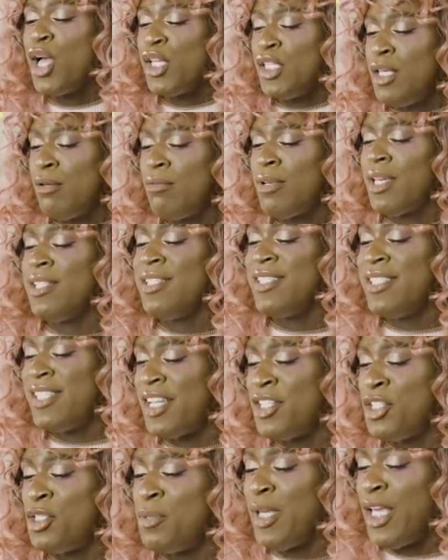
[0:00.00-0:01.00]
You can
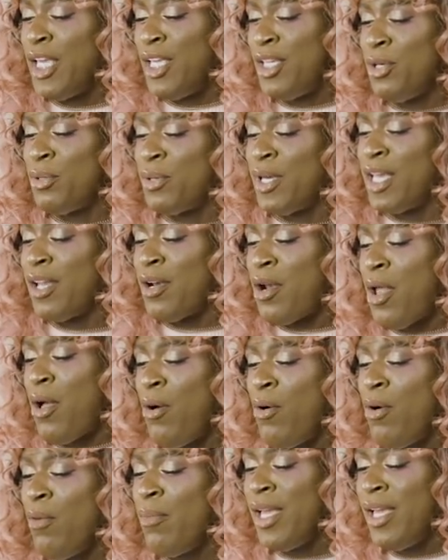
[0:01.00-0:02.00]
touch me, you can
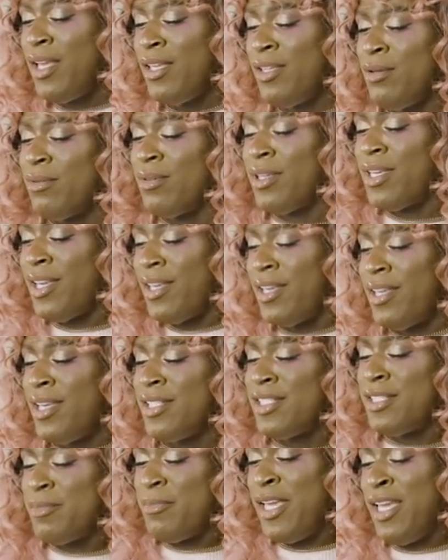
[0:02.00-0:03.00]
hold me, you can
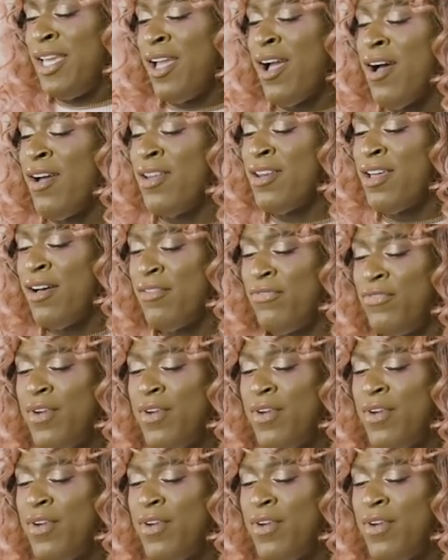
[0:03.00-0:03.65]
kiss me on the